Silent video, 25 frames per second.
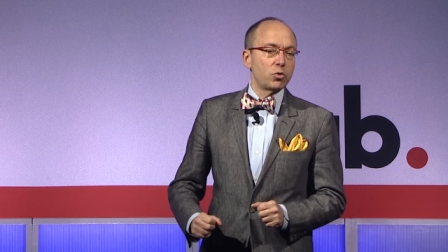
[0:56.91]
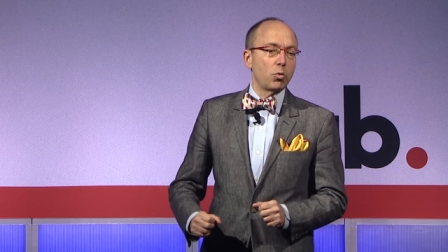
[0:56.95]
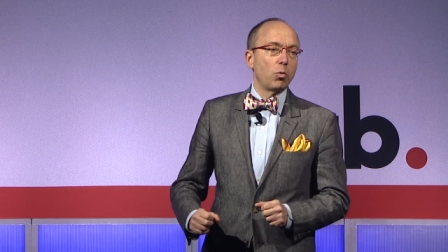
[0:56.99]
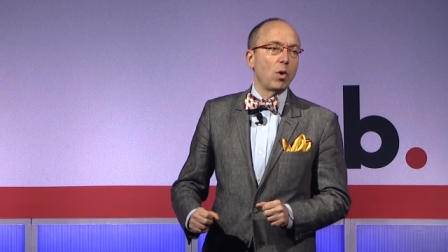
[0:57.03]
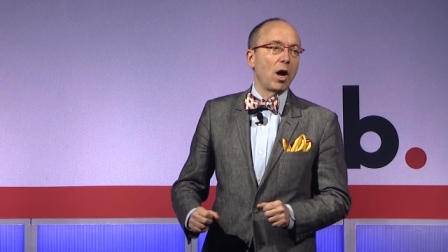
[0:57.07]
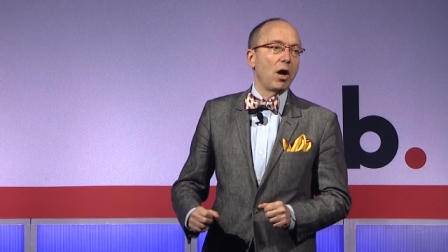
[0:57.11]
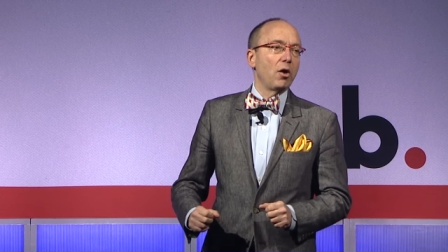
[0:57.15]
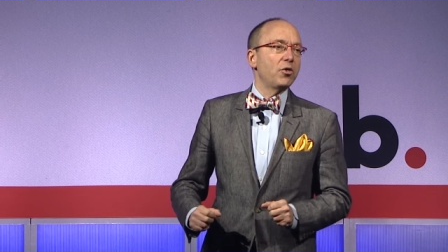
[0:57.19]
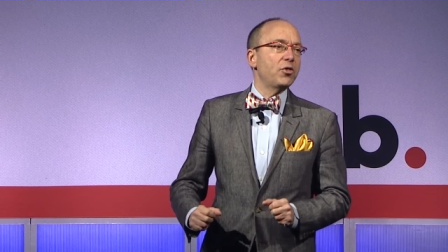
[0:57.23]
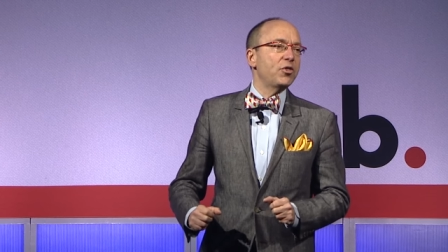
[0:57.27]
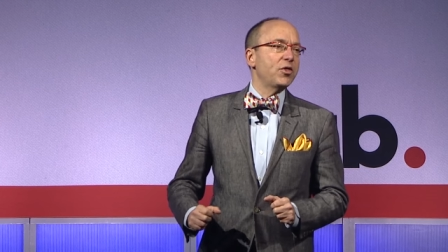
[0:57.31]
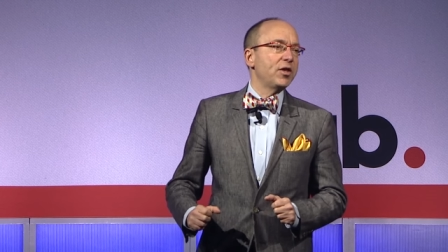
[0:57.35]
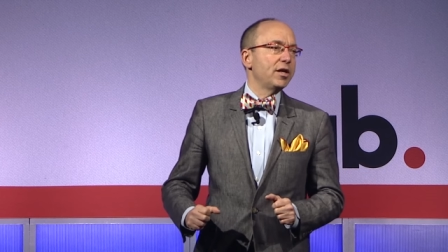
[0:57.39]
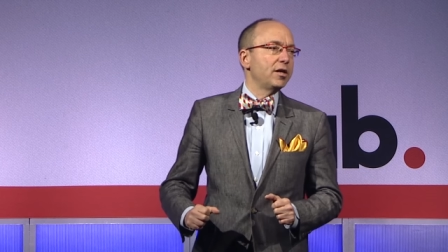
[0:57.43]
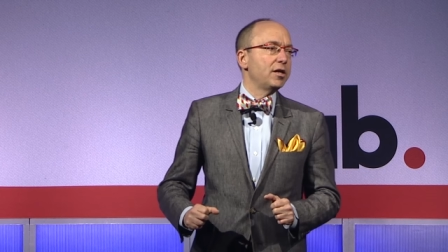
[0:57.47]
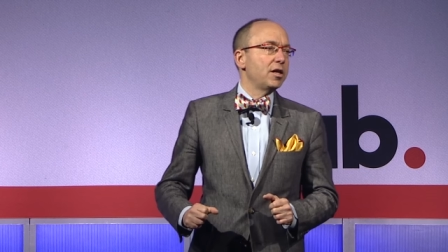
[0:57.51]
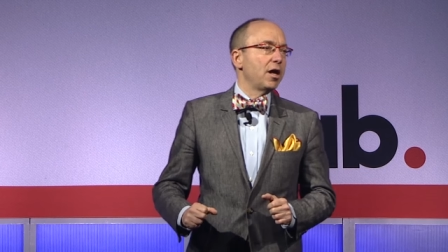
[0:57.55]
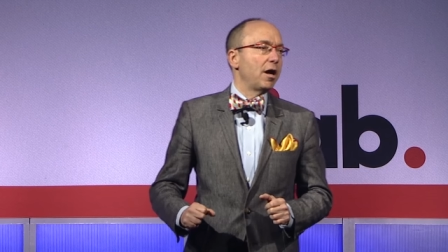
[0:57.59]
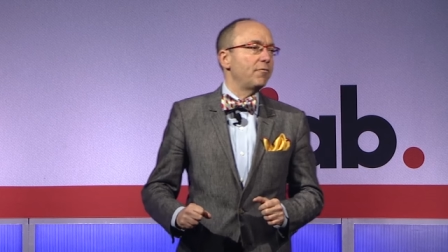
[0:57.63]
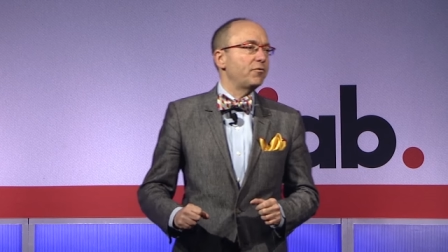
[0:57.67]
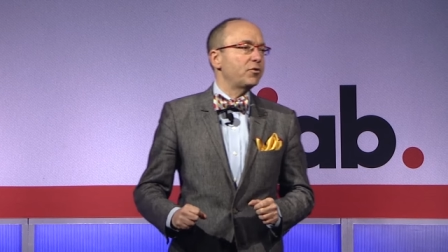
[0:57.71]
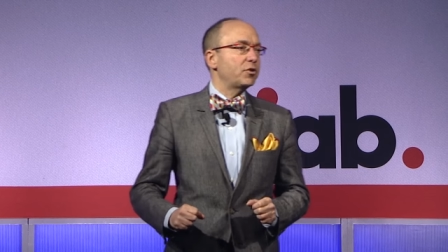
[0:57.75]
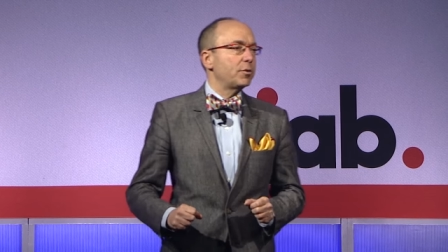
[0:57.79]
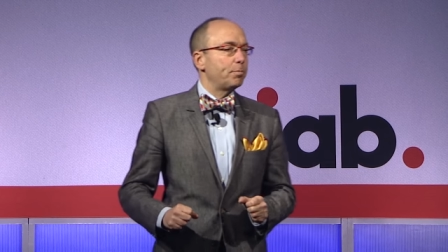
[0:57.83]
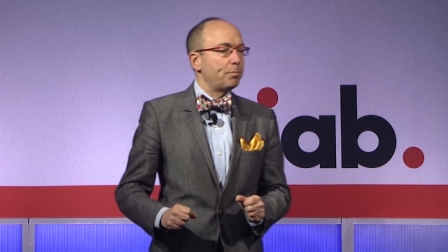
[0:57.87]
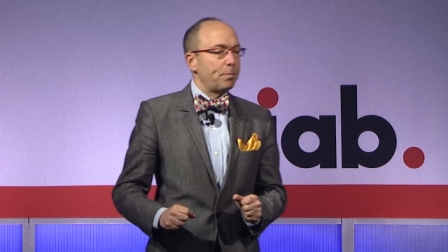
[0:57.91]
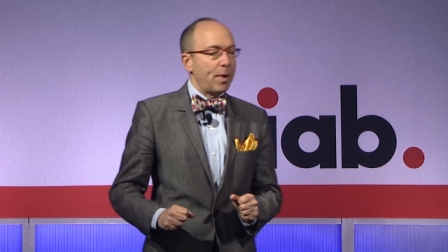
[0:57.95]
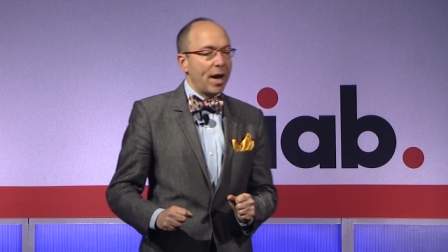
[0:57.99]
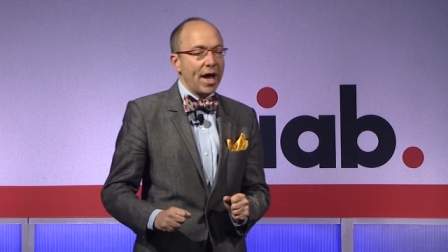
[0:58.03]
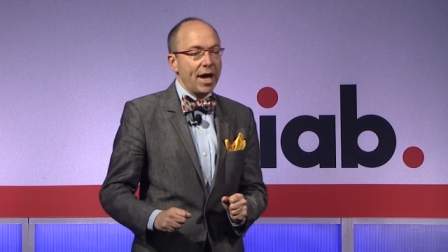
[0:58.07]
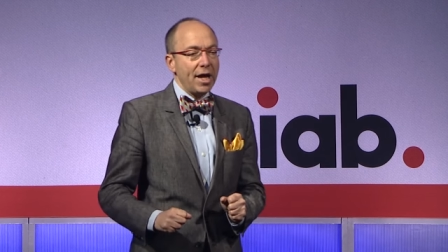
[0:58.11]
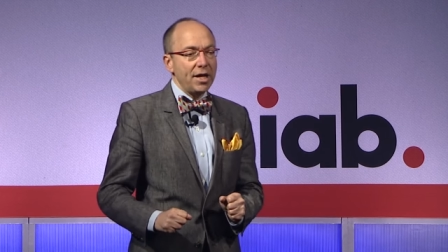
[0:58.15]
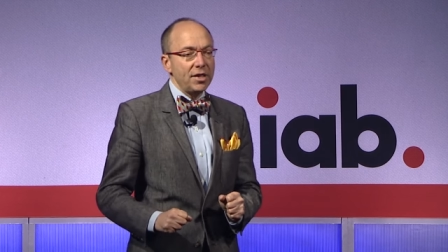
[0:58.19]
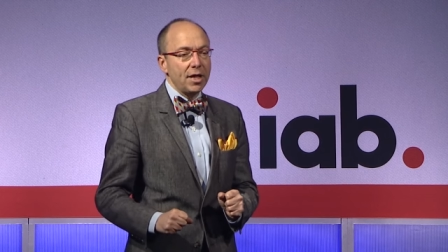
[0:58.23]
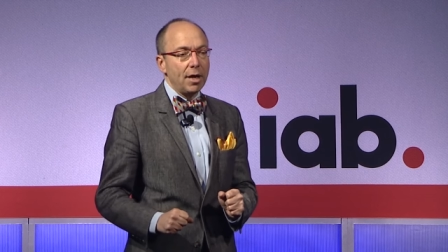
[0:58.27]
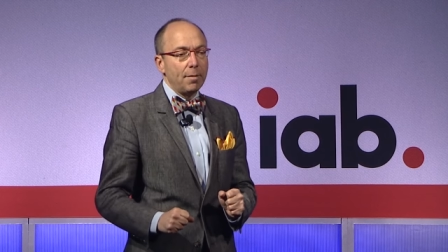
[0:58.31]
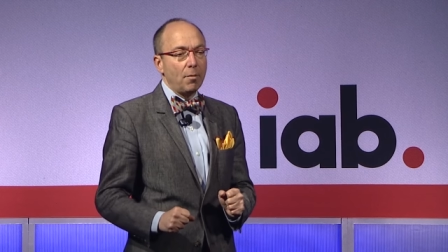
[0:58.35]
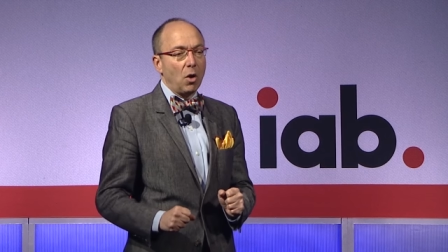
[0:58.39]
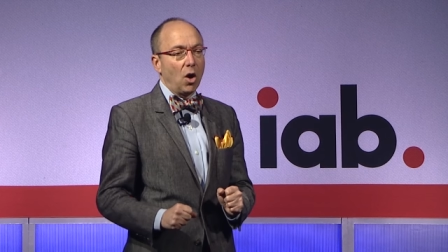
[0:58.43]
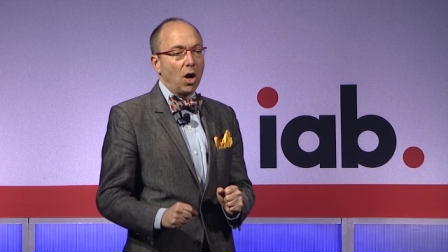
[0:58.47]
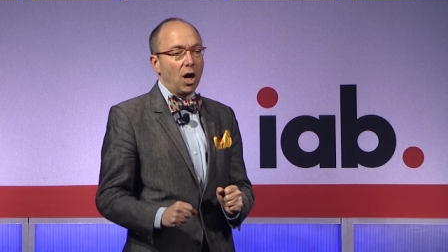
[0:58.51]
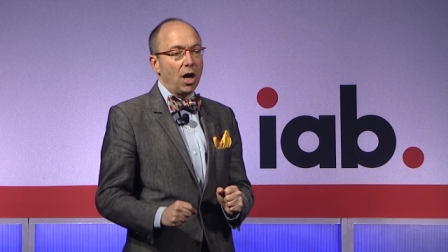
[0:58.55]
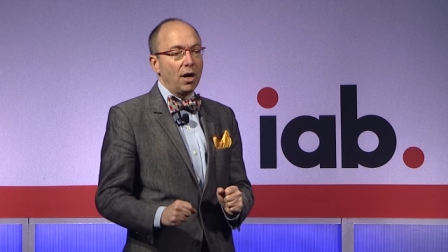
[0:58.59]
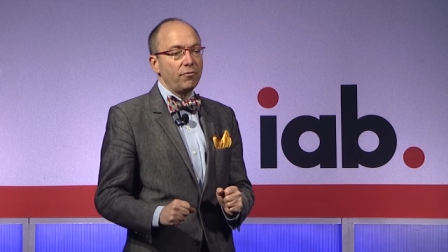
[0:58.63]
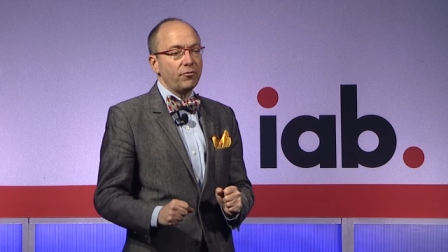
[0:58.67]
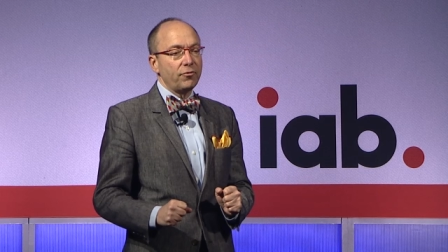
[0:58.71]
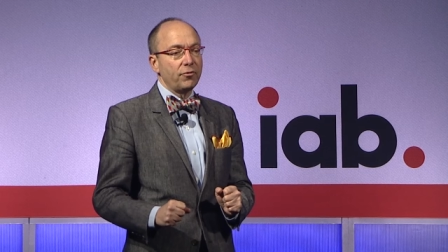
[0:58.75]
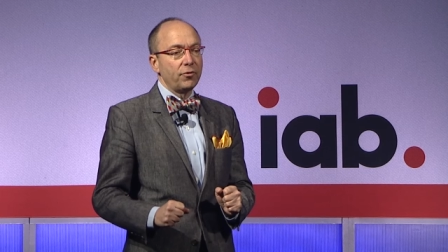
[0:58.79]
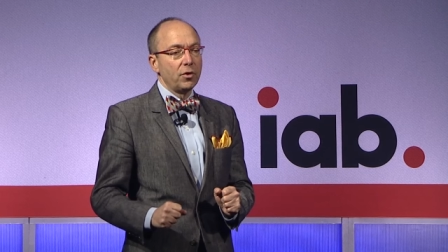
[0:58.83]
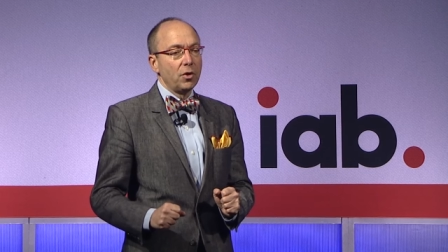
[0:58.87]
wealthy enough to pay them
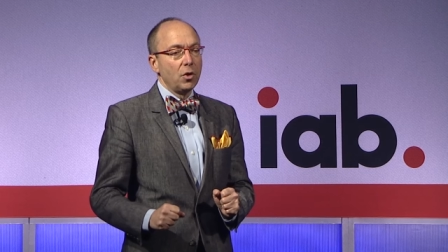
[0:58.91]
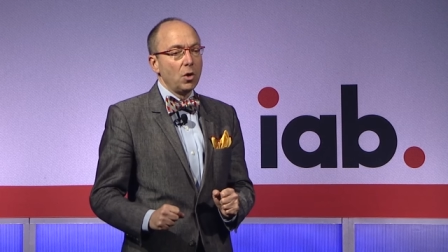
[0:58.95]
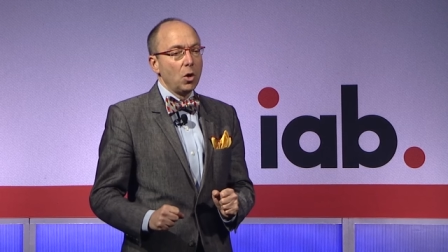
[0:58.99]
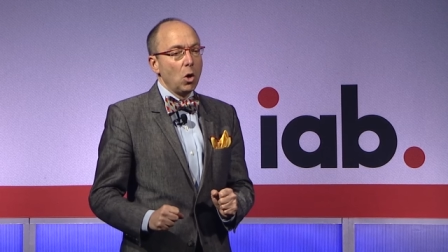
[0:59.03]
off